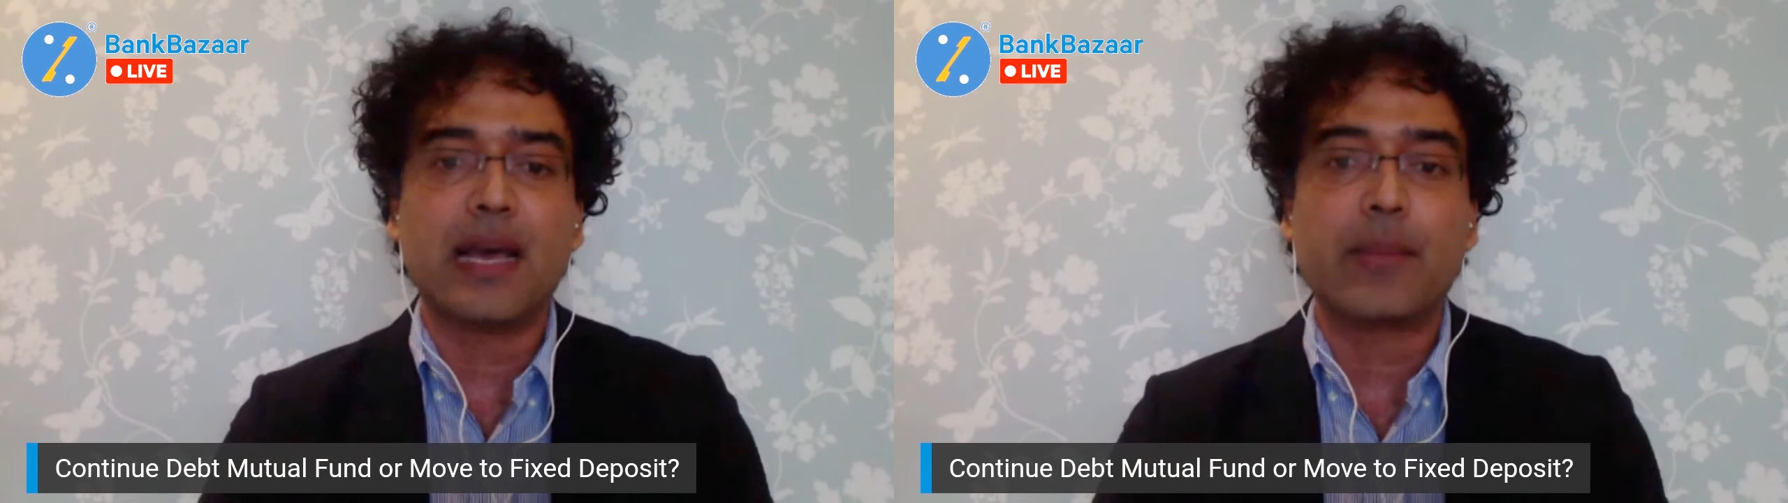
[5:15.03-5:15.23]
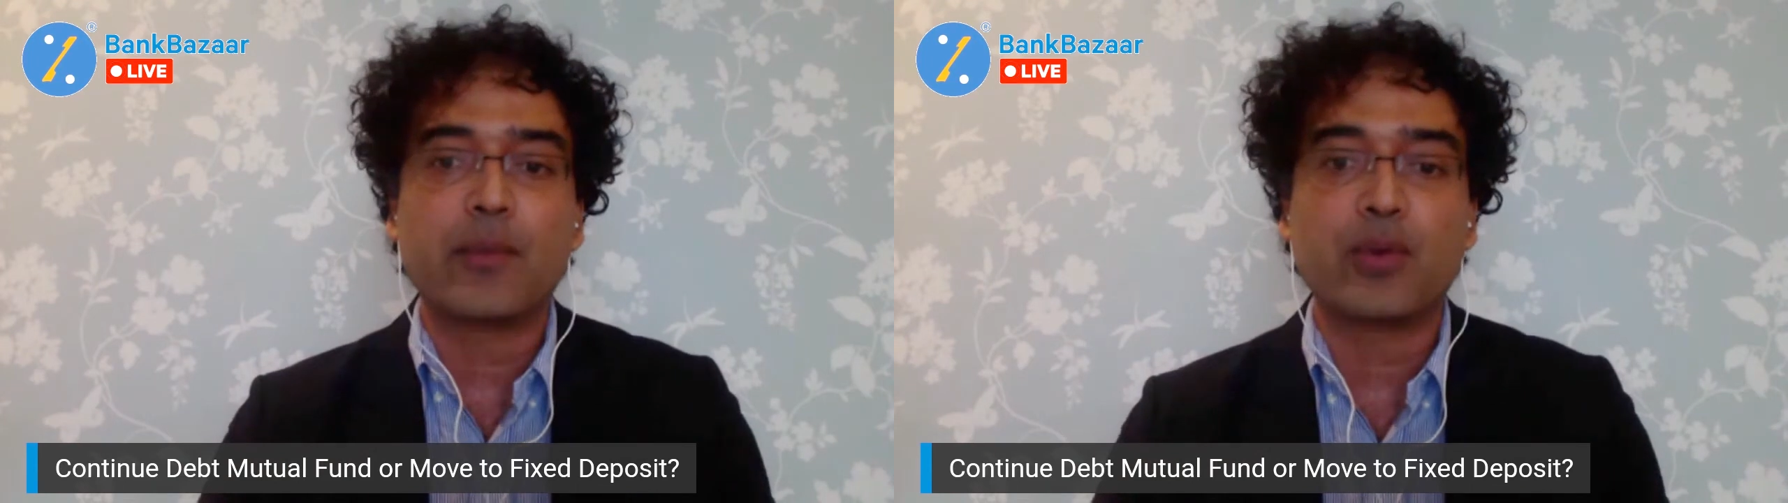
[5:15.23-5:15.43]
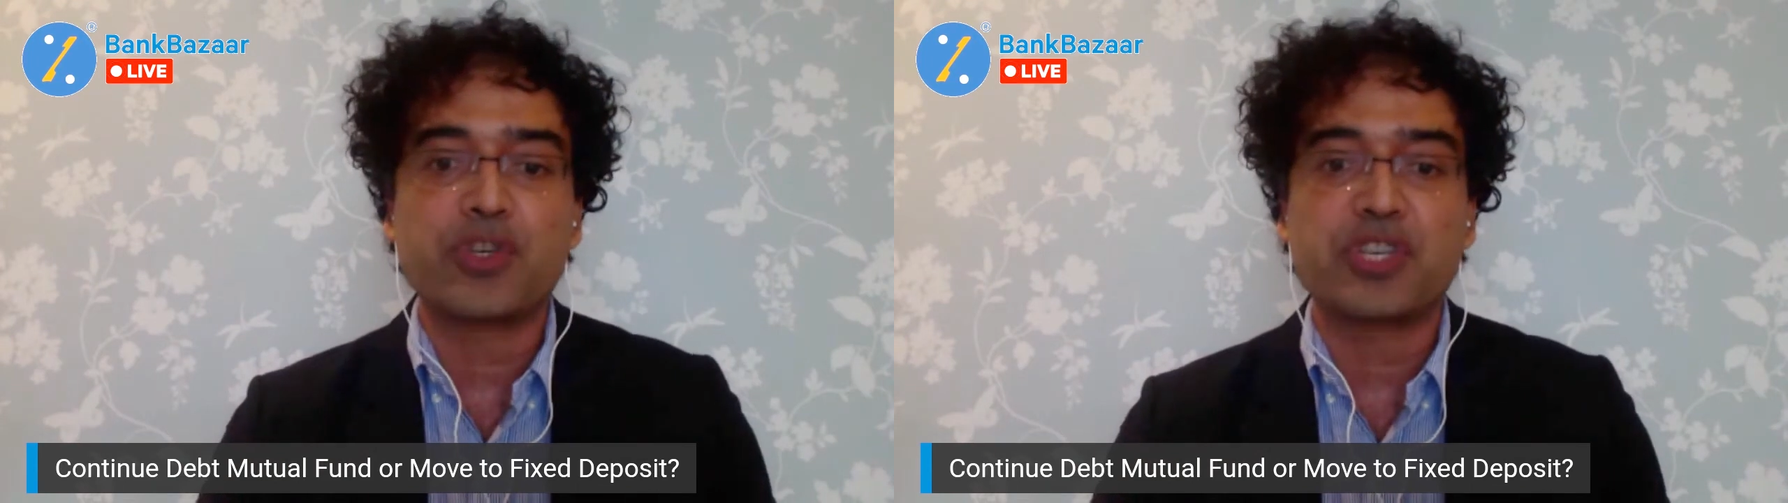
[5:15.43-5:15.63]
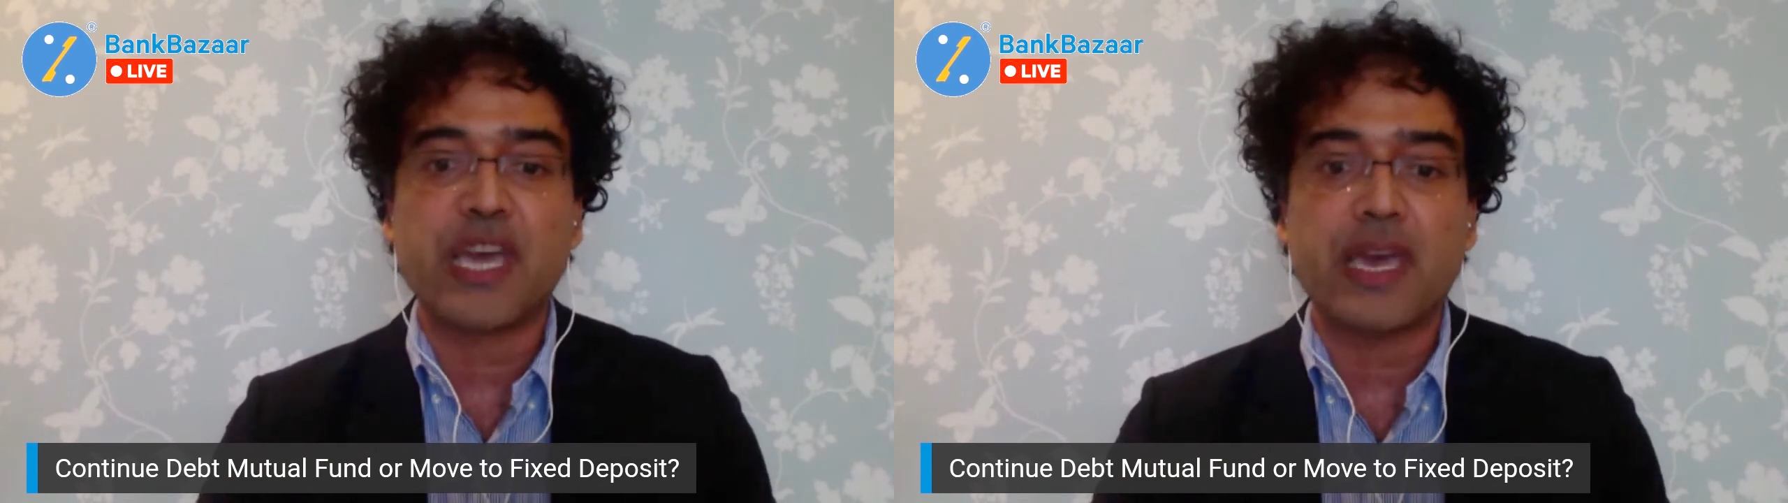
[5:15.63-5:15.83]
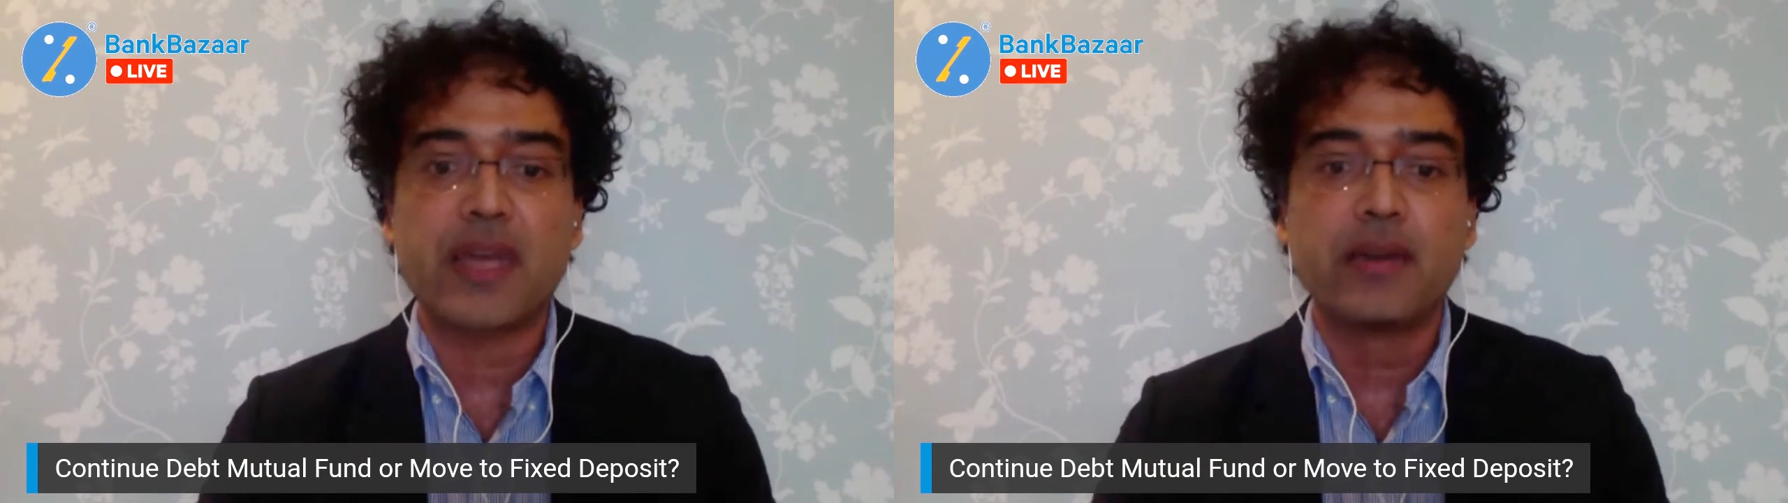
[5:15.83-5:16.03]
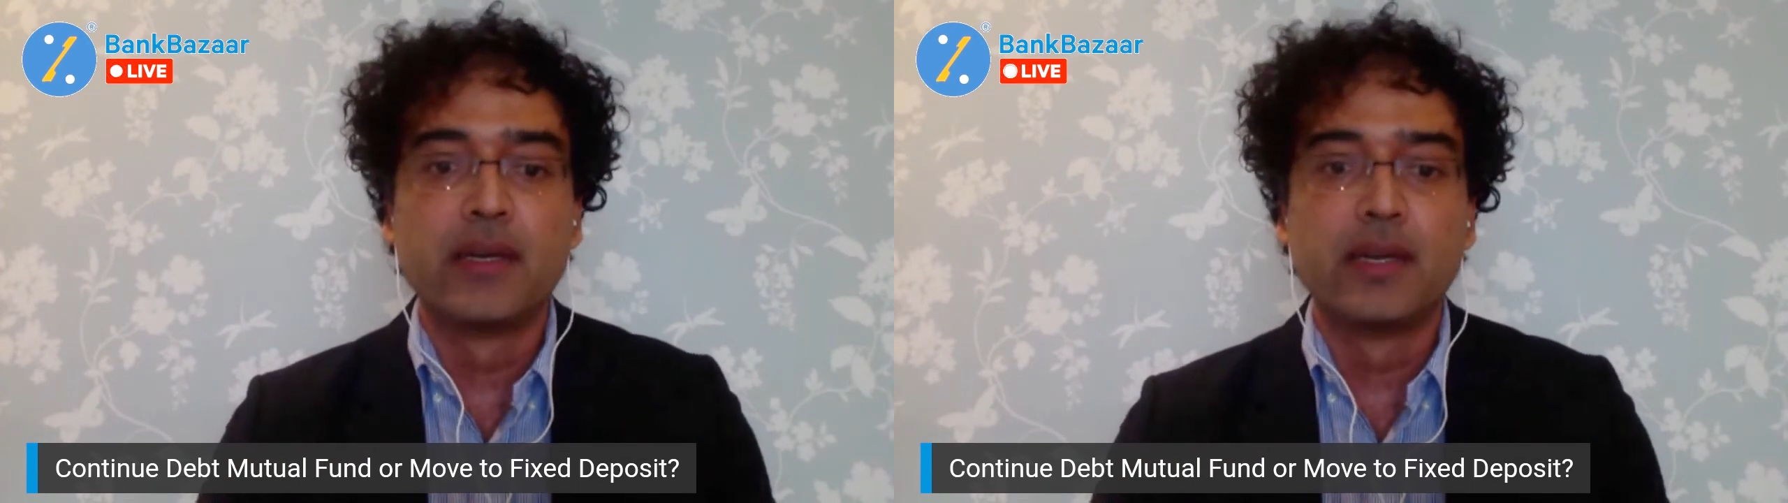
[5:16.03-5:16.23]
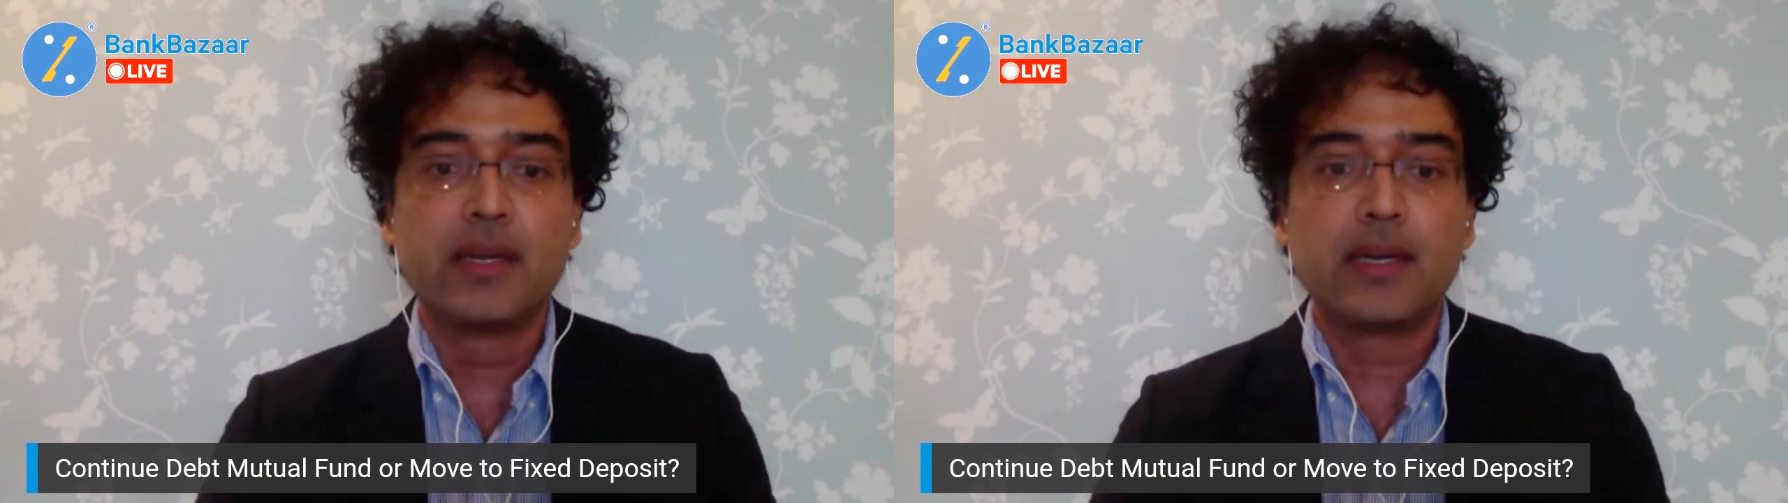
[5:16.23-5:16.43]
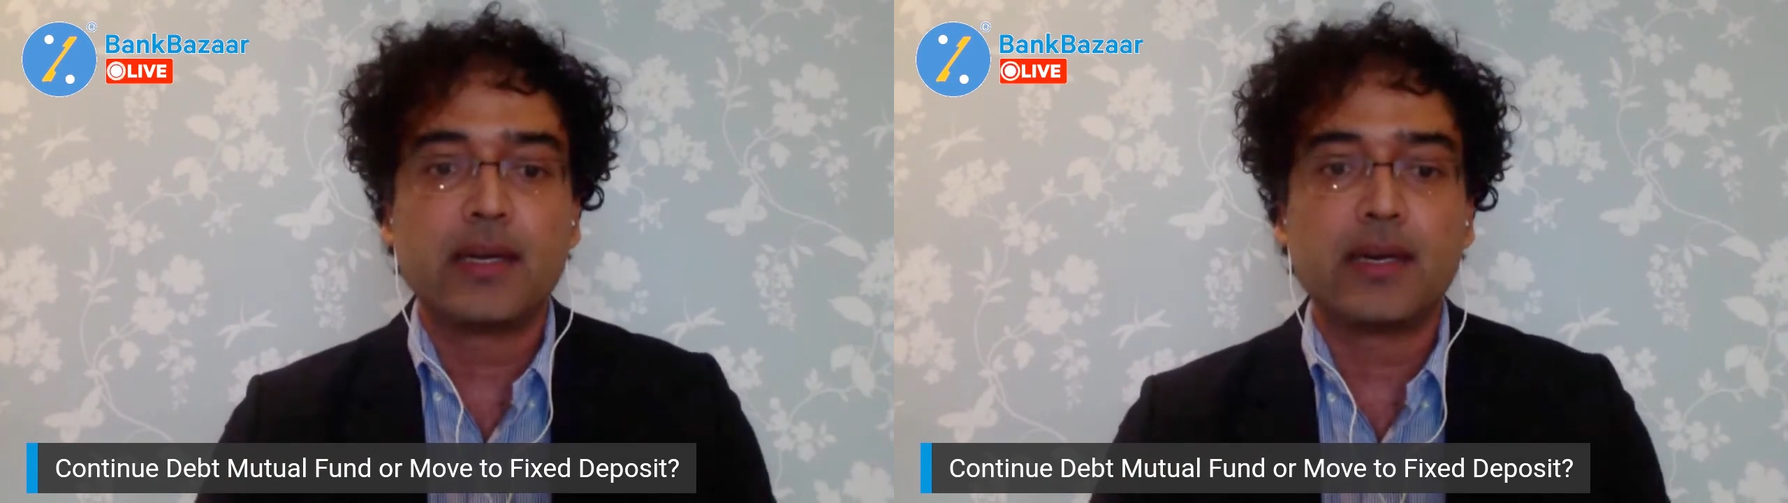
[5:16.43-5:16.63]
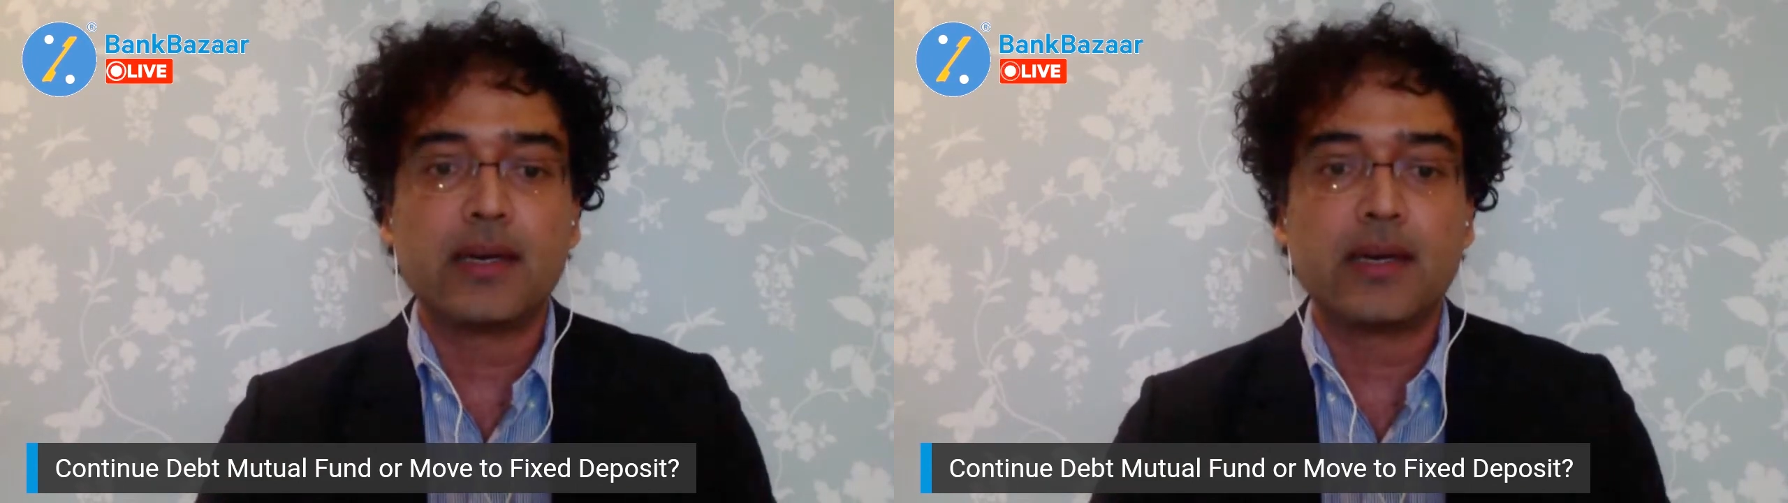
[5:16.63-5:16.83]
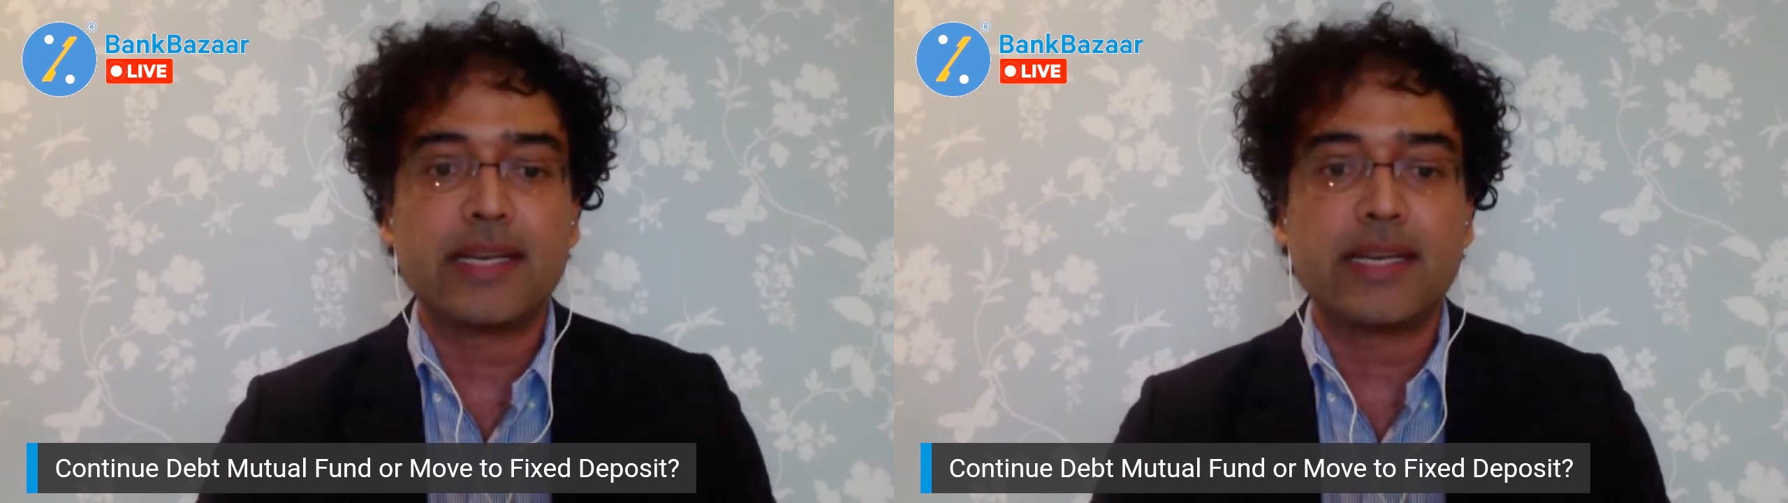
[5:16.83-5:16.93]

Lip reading: I'm going to share a